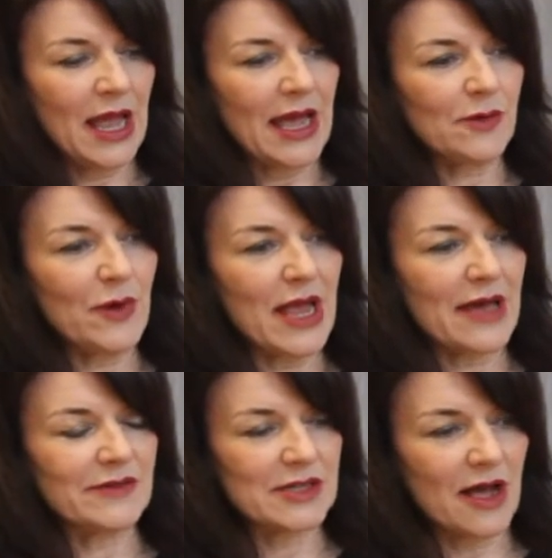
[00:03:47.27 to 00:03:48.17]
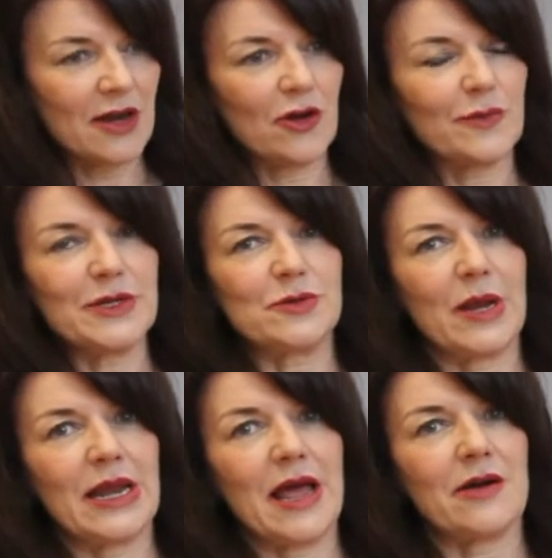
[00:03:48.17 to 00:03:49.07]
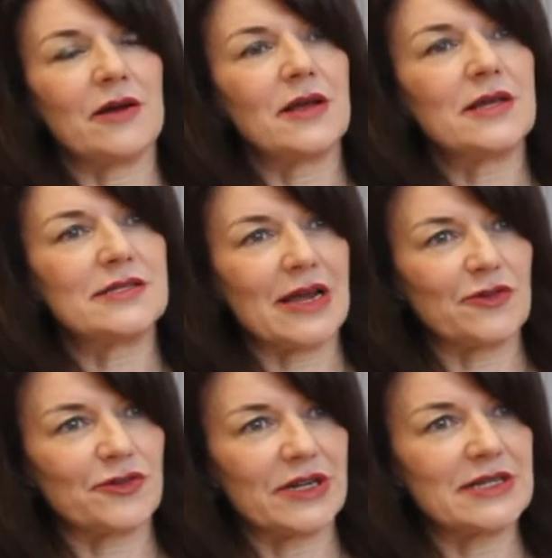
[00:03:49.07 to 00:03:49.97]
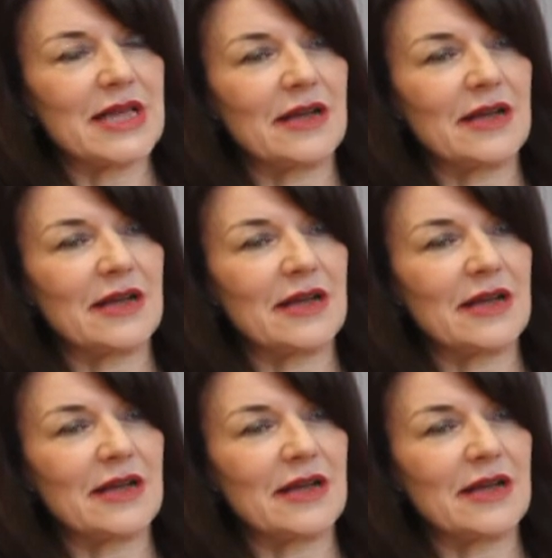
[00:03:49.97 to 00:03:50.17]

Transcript: And we have a dialogue between our secretaries.